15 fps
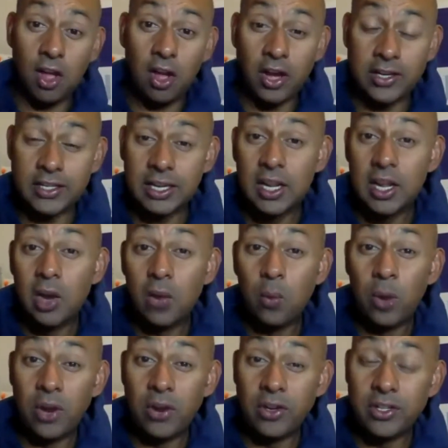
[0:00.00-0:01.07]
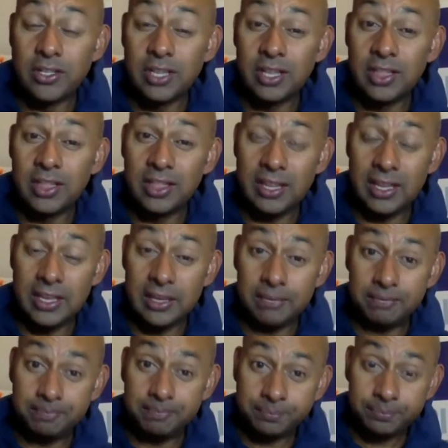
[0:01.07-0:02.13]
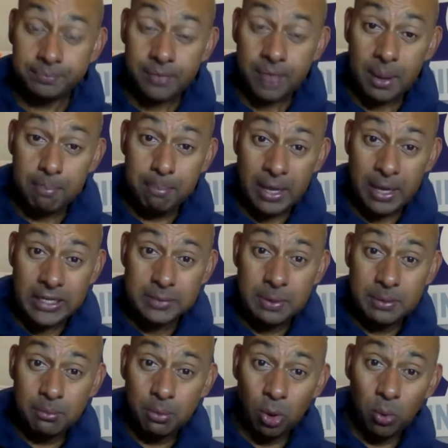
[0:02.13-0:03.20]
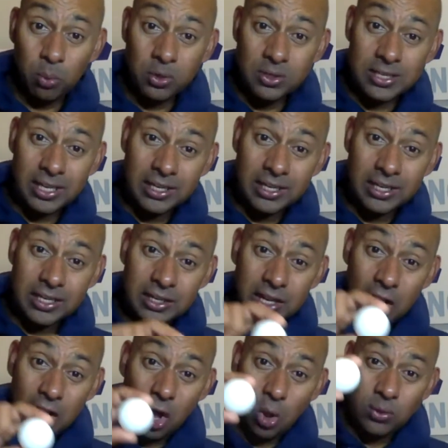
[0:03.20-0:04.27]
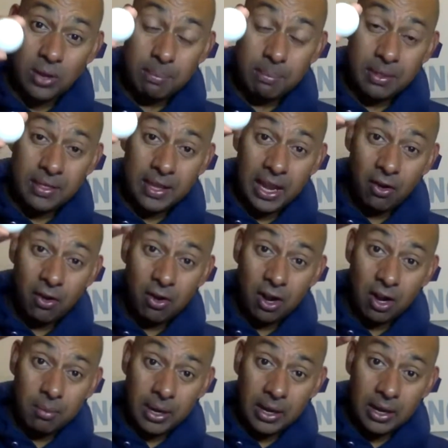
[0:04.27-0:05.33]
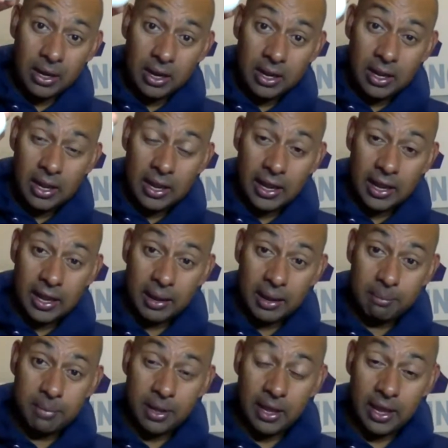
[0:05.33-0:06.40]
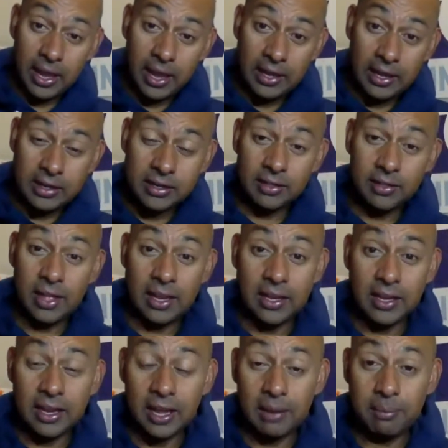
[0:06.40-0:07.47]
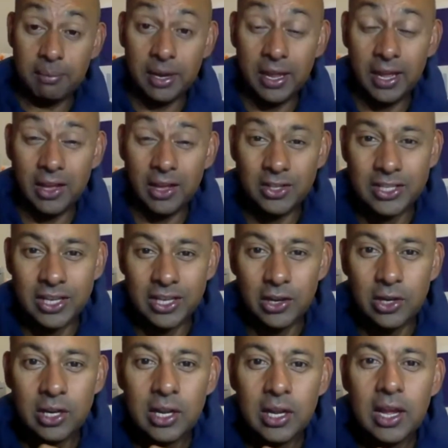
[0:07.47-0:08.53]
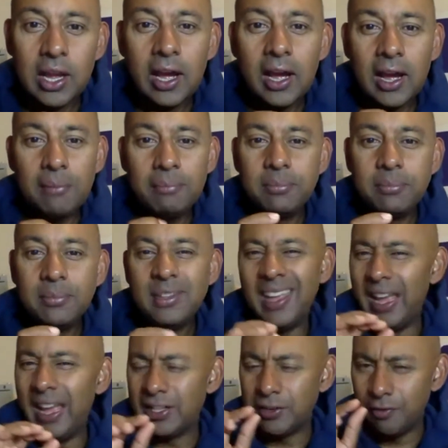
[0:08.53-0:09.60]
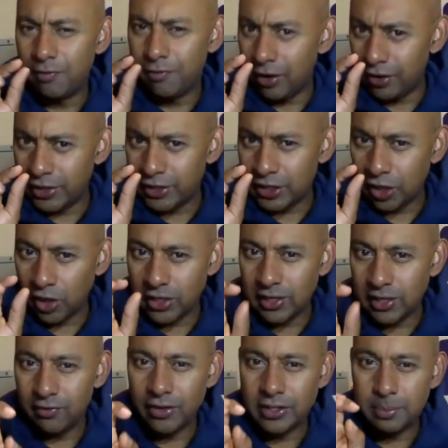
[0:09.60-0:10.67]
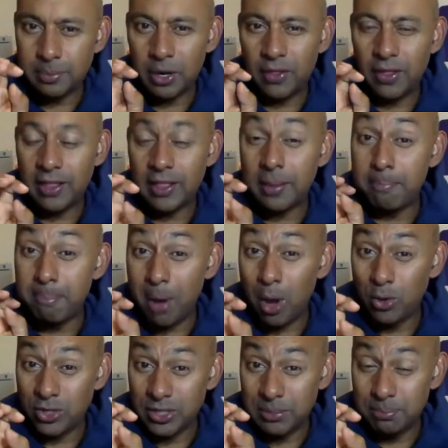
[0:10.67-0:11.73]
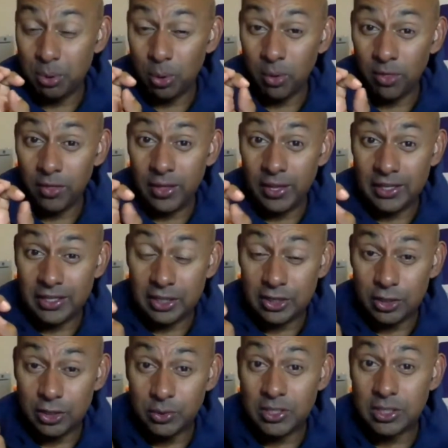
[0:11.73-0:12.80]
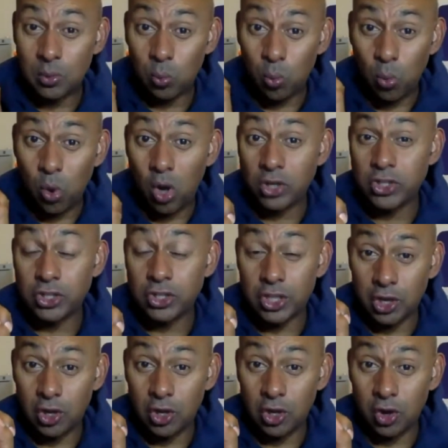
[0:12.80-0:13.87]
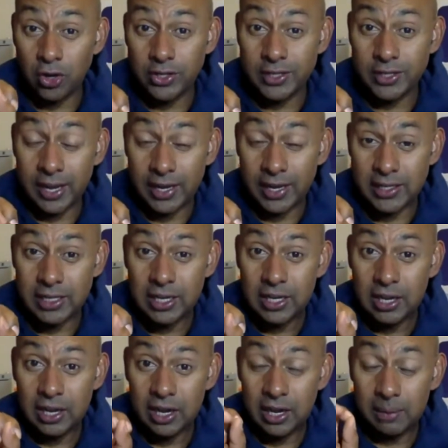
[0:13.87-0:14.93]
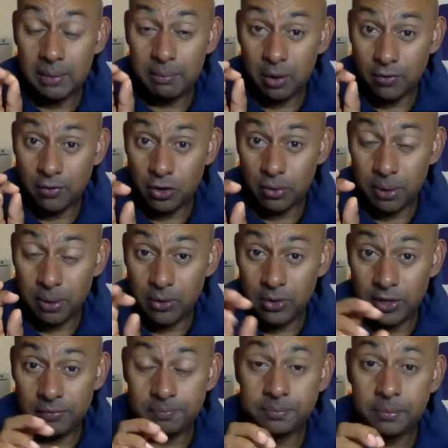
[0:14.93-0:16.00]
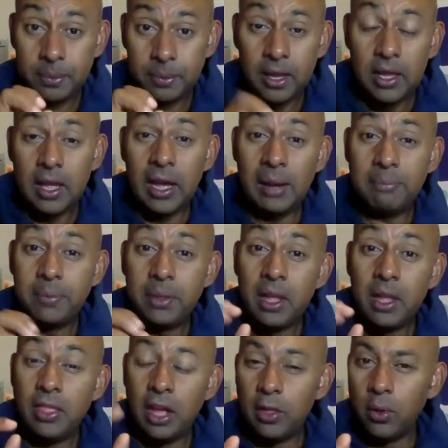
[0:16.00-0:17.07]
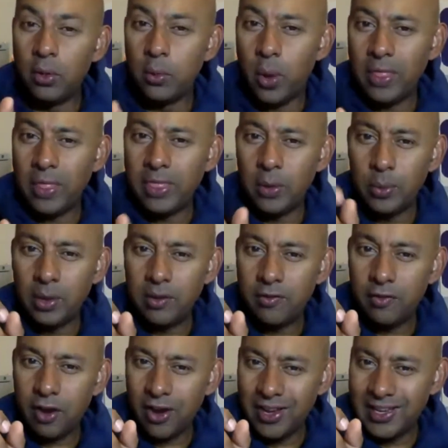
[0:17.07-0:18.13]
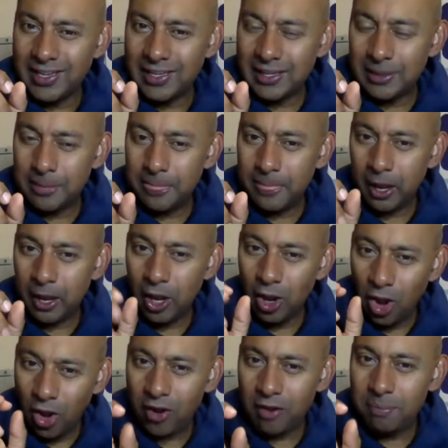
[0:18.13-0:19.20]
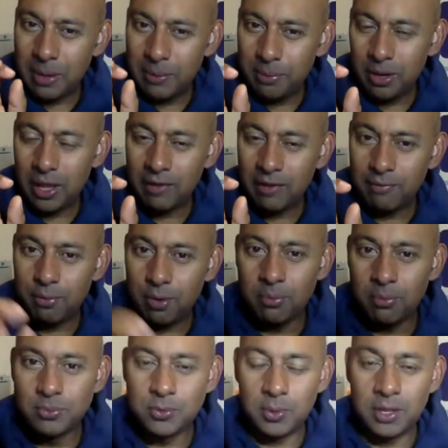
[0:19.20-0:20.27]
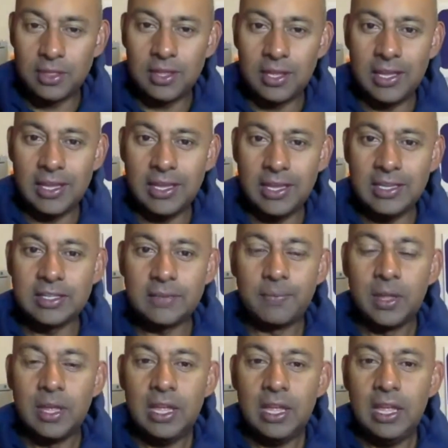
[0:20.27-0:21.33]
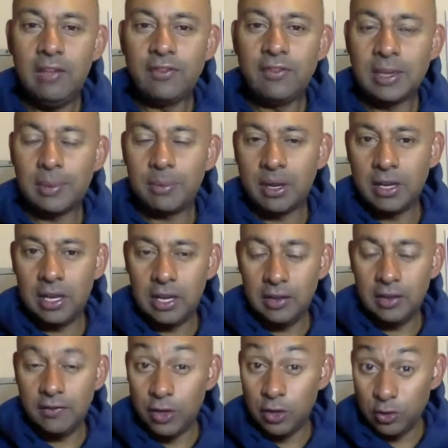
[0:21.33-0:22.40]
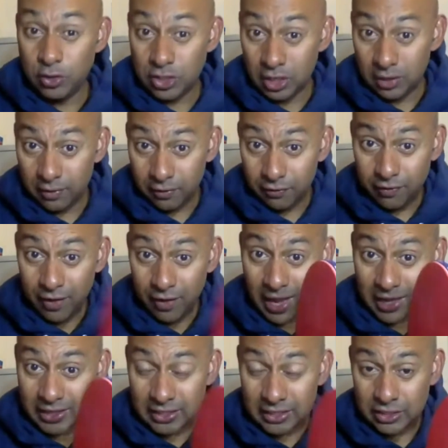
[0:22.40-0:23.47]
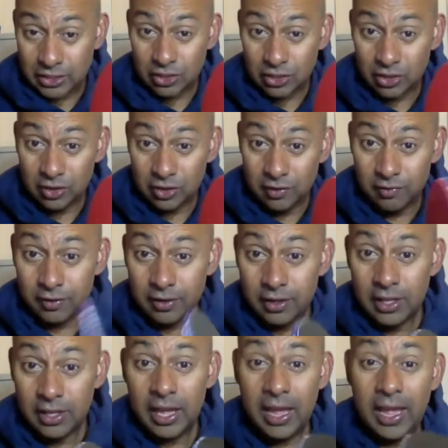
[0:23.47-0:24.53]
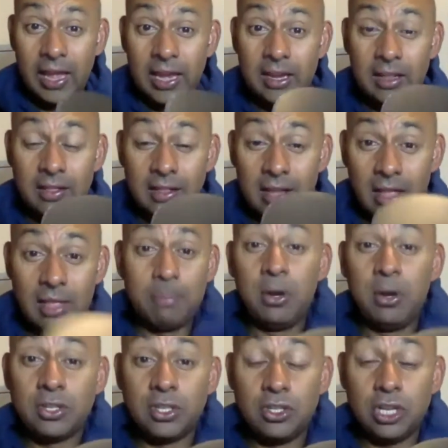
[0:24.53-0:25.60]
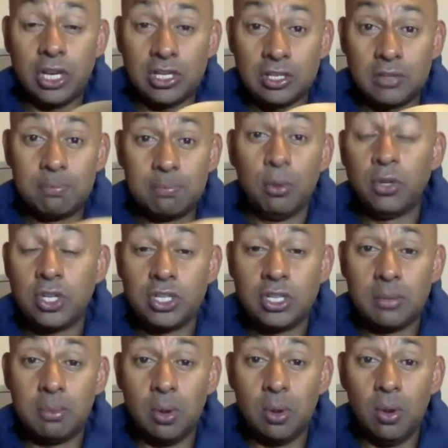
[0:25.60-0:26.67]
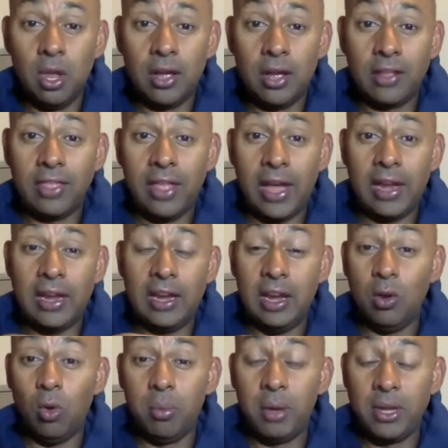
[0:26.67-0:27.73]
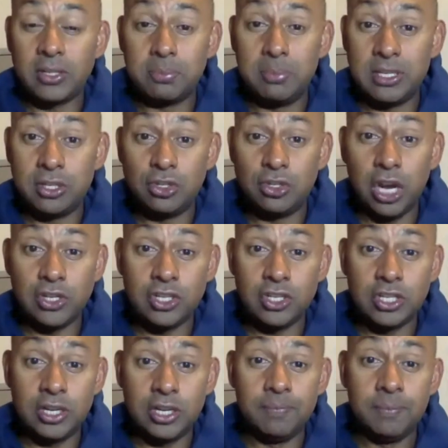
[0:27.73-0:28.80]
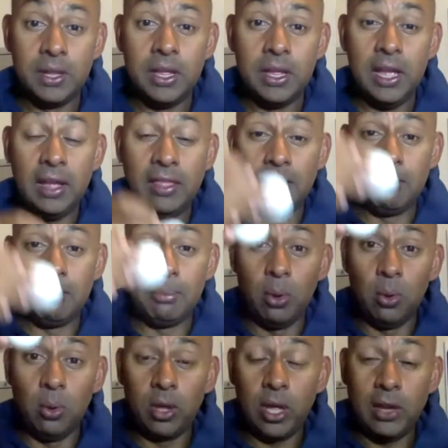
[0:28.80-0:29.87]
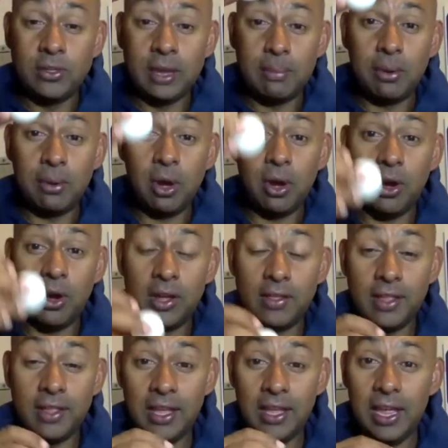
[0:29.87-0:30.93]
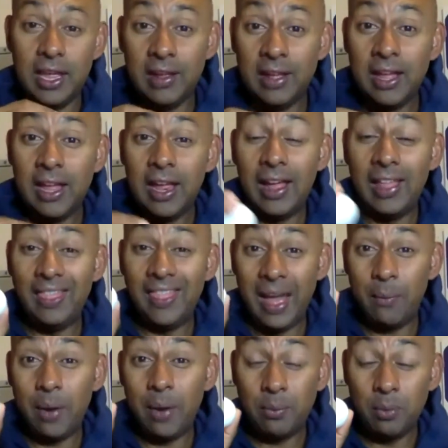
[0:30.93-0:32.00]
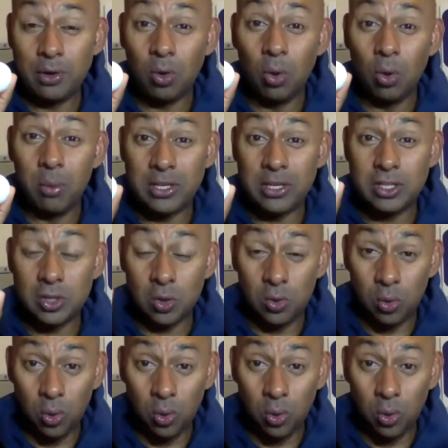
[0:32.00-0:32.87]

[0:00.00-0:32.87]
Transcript: flight, whereas the backspin ball will tend to hold up in the air a little bit and then come down. So yeah, it's a very slight difference, but I think the most important thing to do is to watch the contact of your opponent. The one that we find a lot of people have problems with is if you serve a fast serve and the other person just pushes the ball like that and almost misjudges it and the ball goes up high in the air. And that one would almost